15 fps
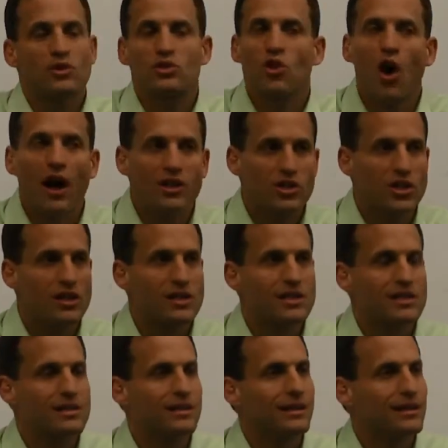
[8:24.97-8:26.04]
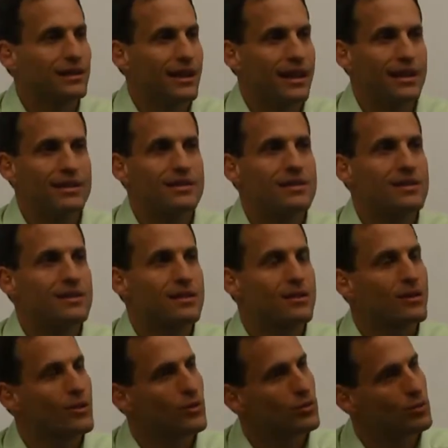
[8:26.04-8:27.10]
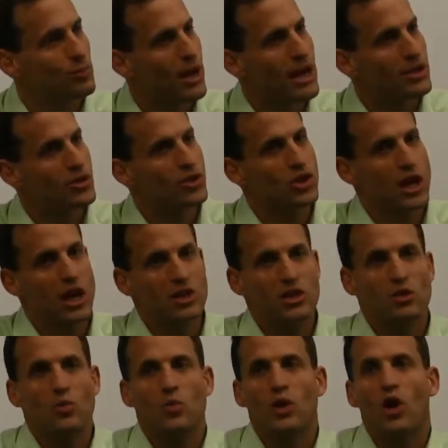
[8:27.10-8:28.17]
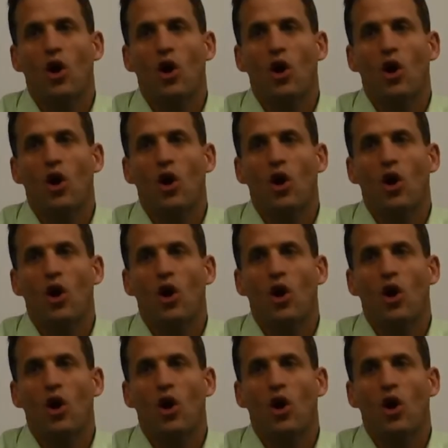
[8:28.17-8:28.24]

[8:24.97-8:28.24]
So it's not just little kids whose brains are changing,